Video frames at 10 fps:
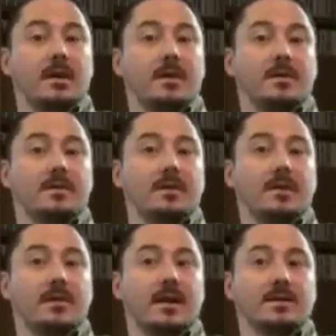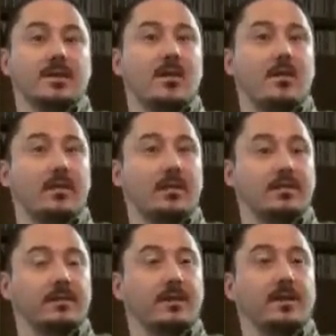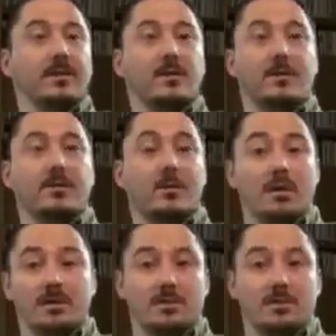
And then that's hard, one,